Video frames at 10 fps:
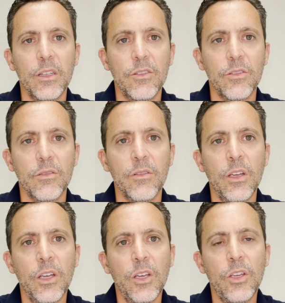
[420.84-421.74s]
that
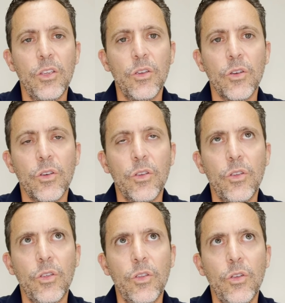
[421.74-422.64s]

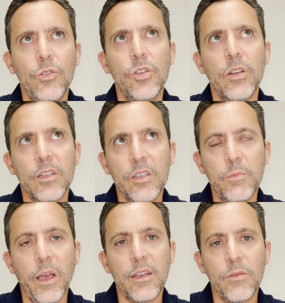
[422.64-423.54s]
you should
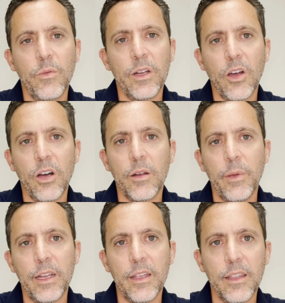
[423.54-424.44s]
expect when
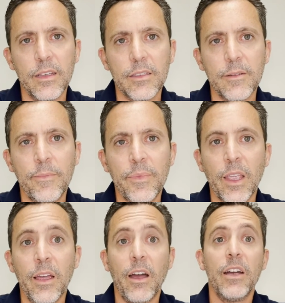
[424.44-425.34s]
automating this.
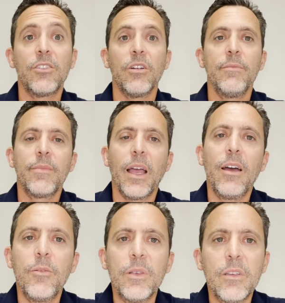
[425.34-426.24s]
All right, y'all.
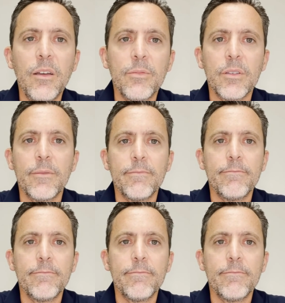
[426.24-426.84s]
I hope this helps.